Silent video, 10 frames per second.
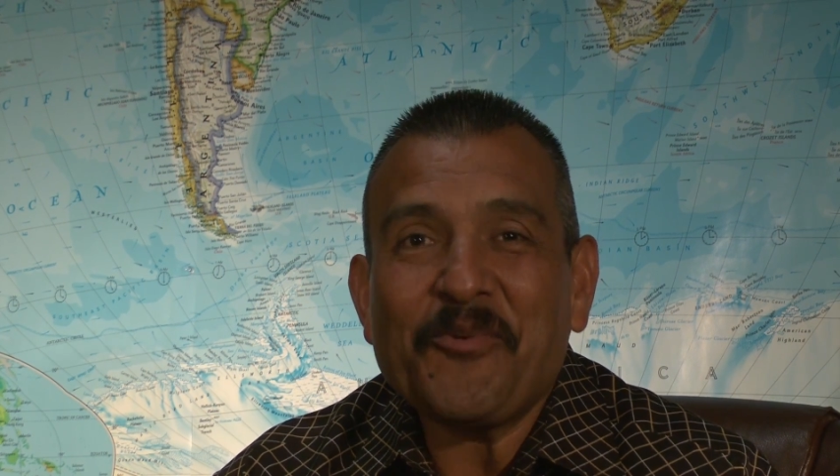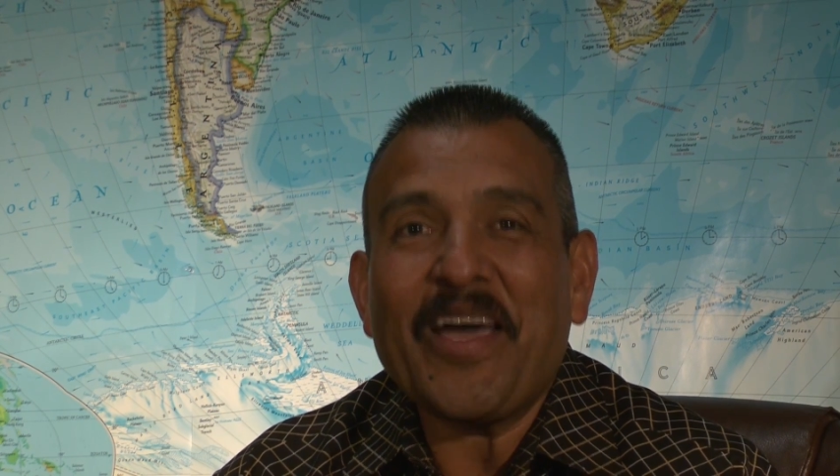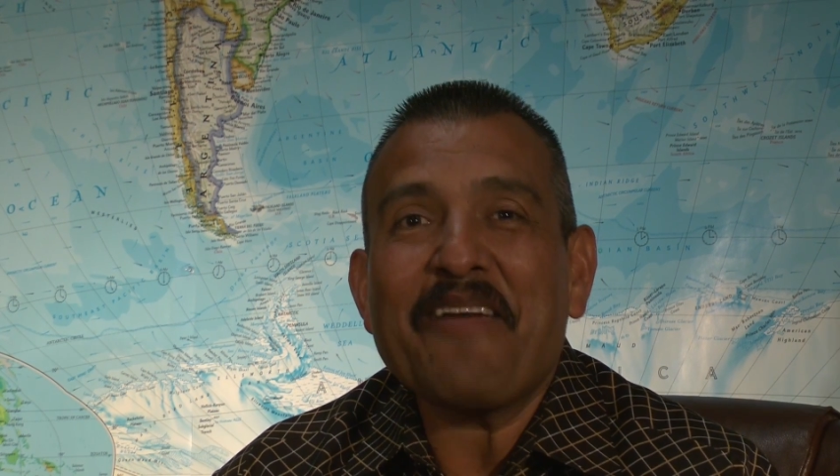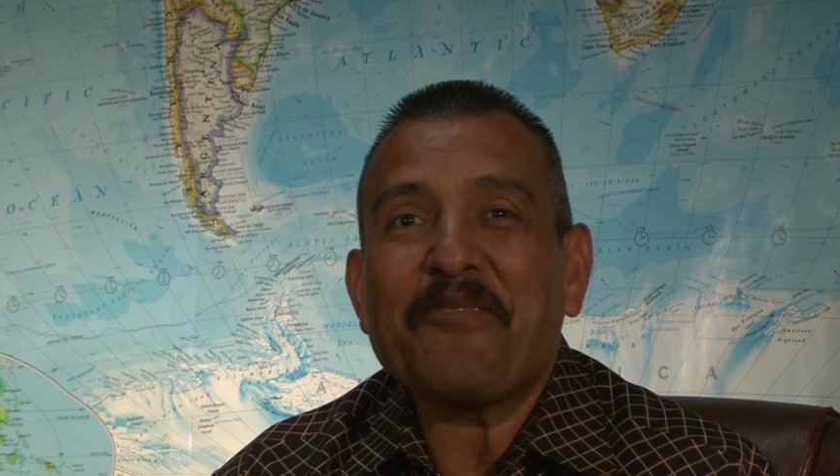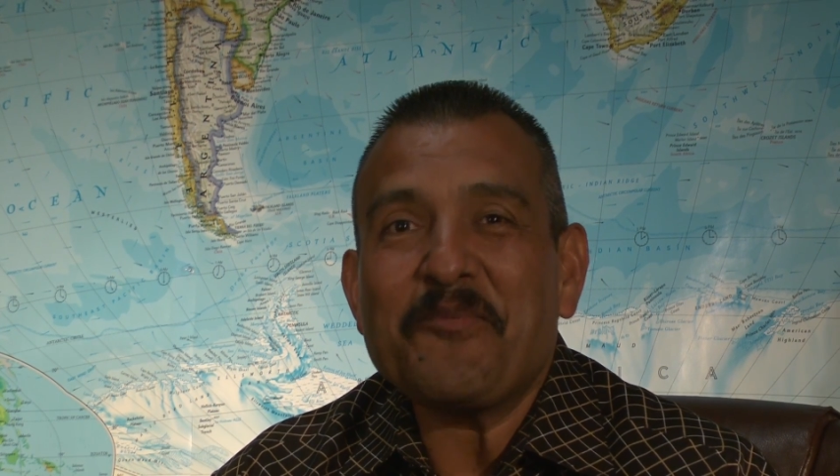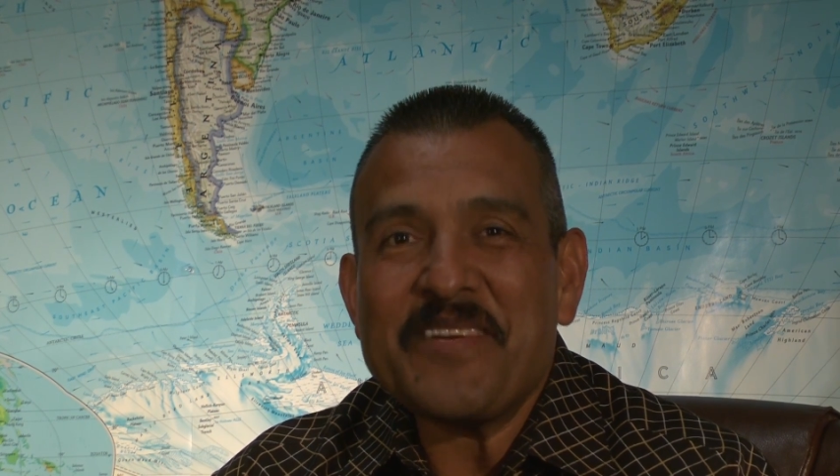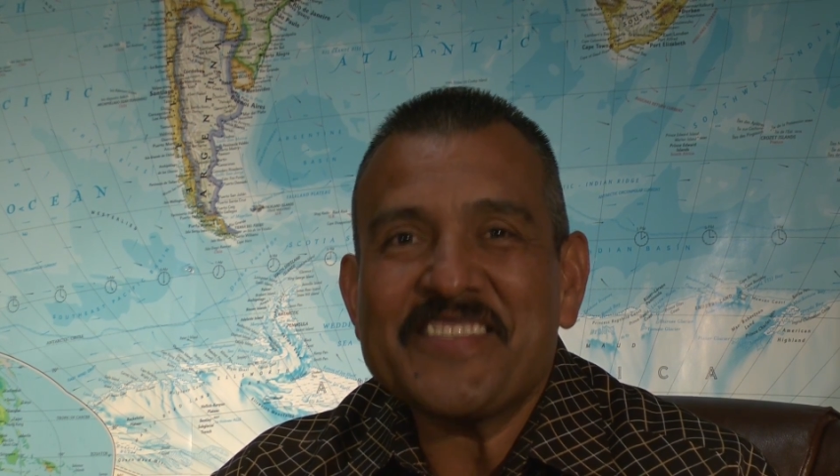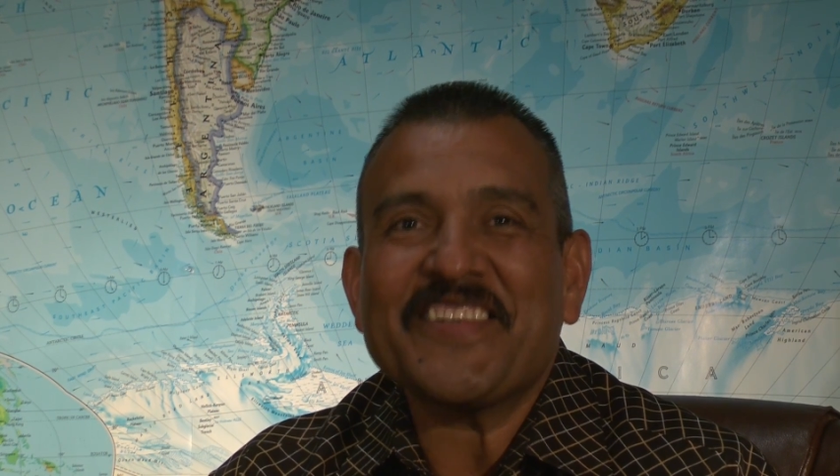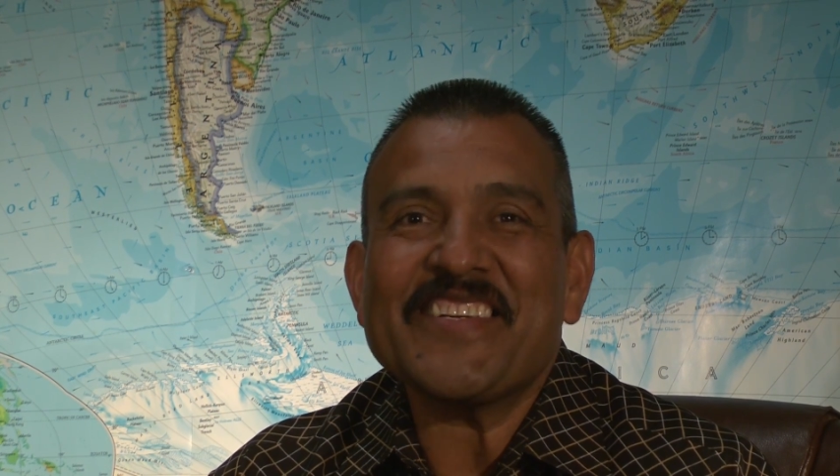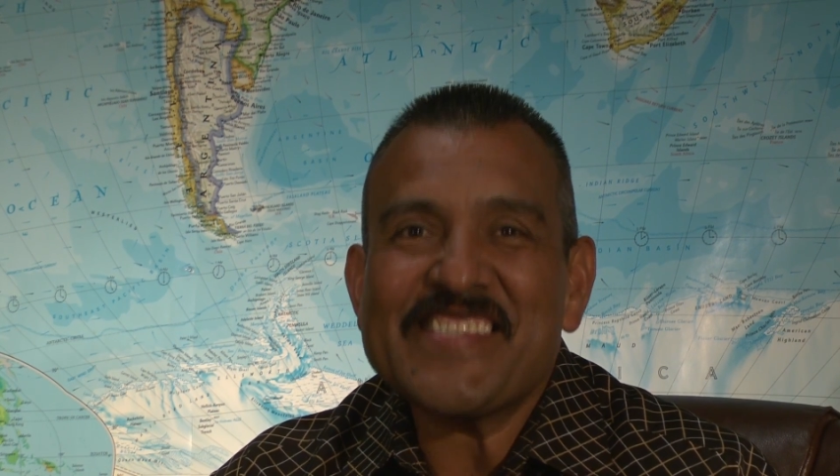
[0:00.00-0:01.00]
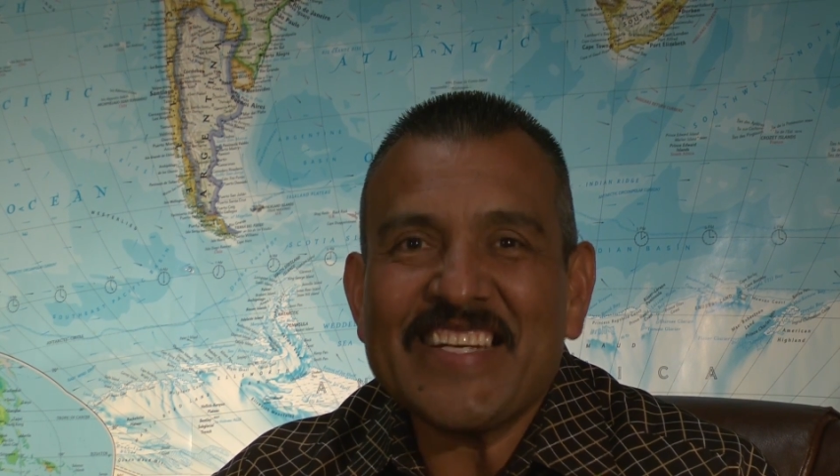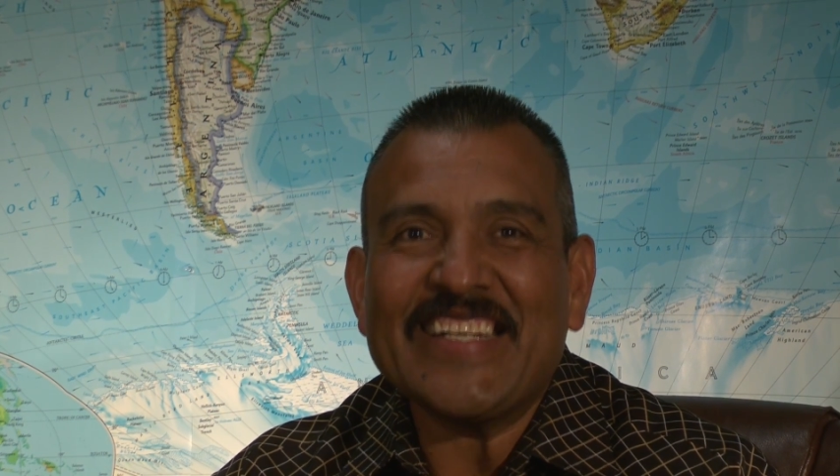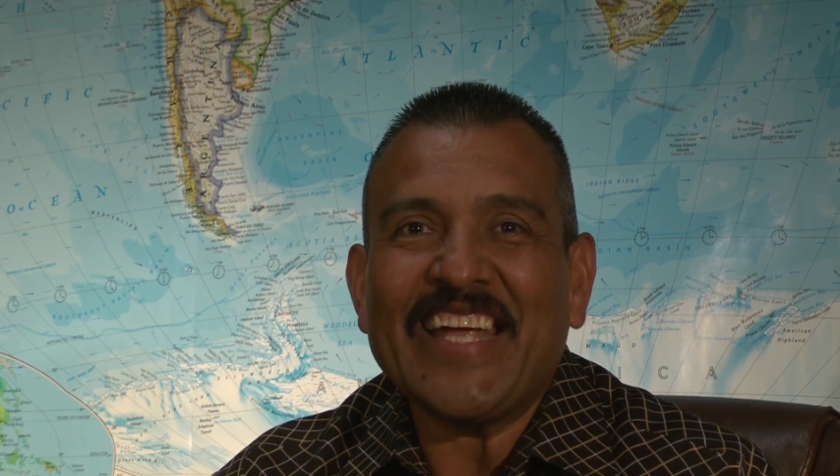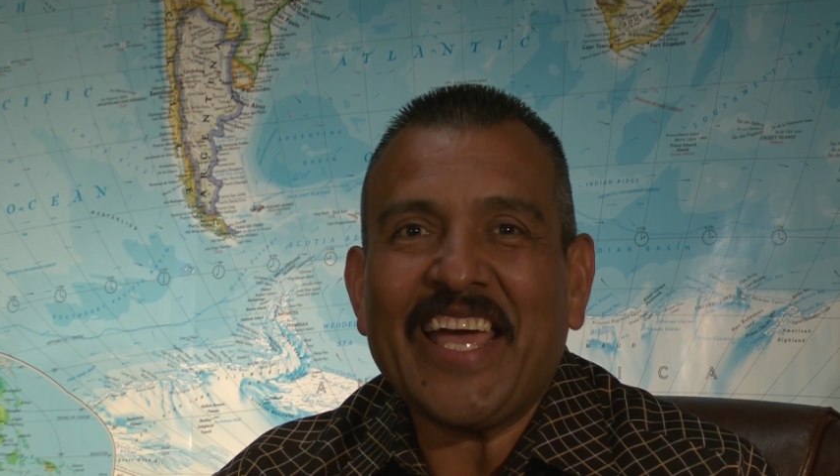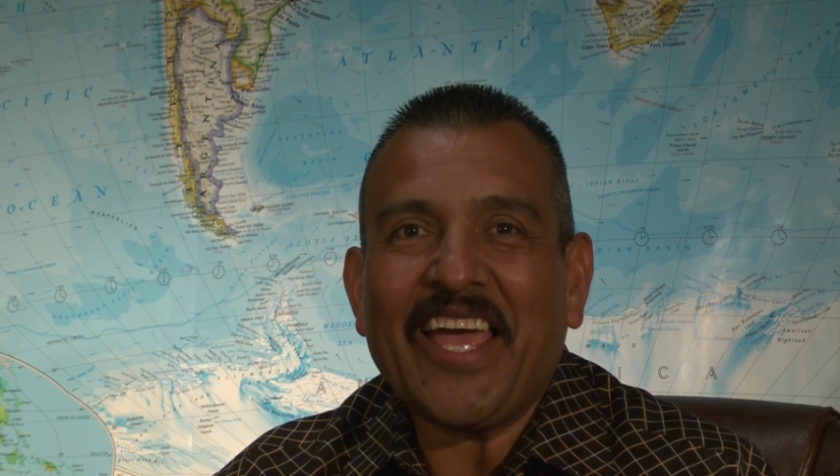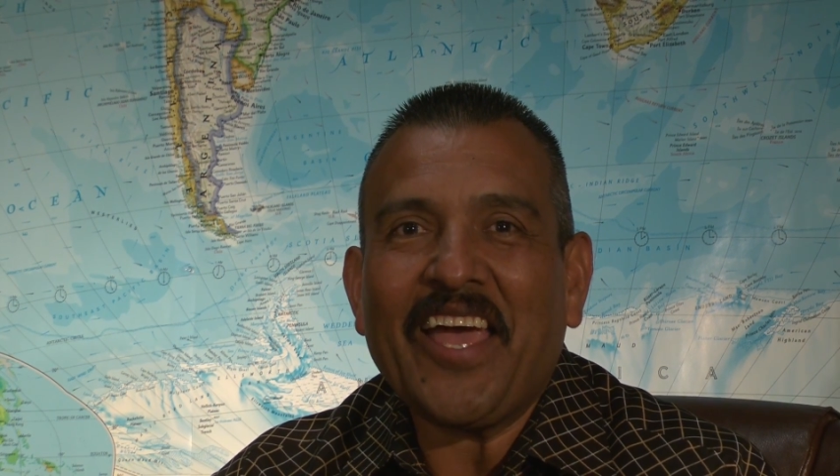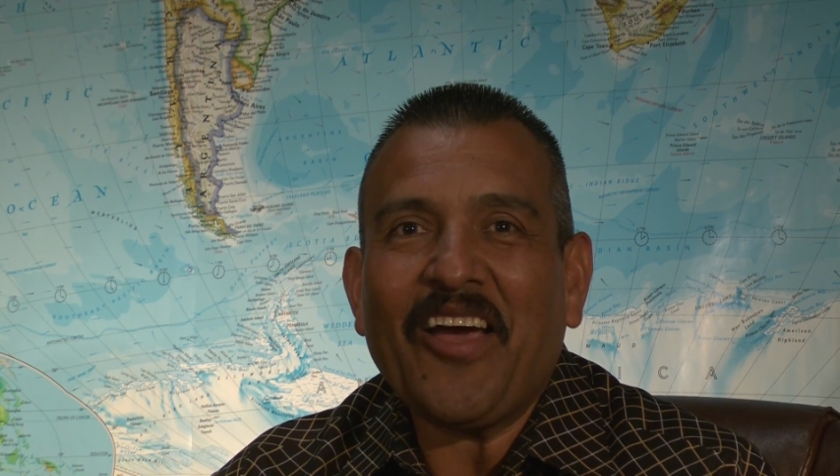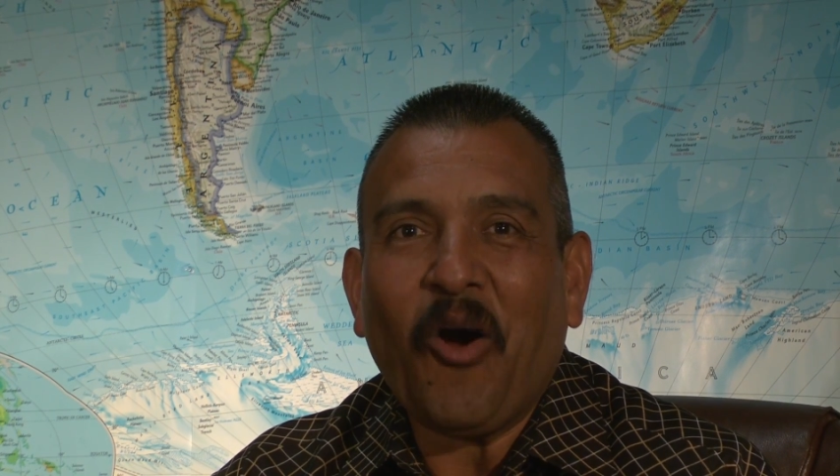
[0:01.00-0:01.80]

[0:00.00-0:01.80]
away from Easter Sunday